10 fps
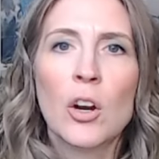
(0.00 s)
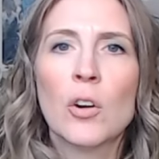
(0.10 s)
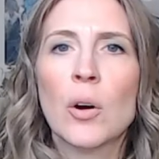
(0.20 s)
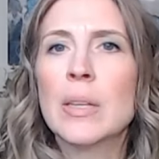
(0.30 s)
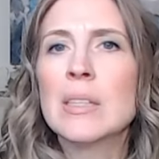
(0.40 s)

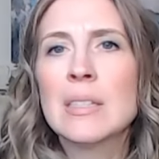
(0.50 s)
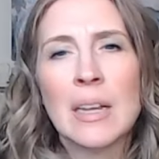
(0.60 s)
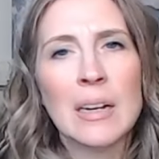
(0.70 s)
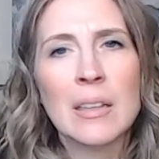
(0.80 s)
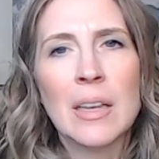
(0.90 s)
growing
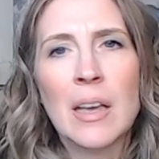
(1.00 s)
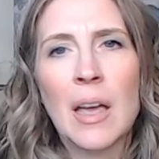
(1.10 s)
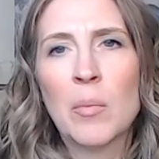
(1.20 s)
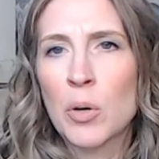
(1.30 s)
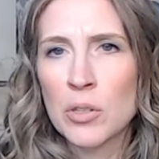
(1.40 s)
steadily
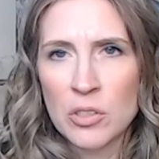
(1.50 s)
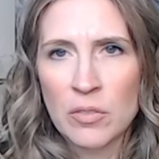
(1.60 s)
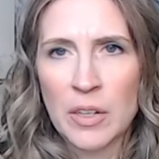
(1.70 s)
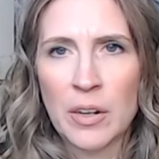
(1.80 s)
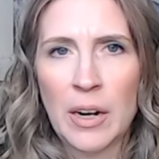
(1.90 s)
and
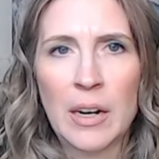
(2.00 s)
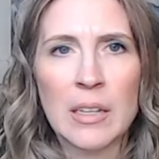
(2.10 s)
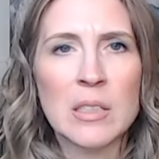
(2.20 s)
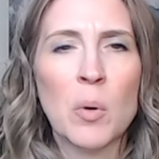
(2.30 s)
persevering its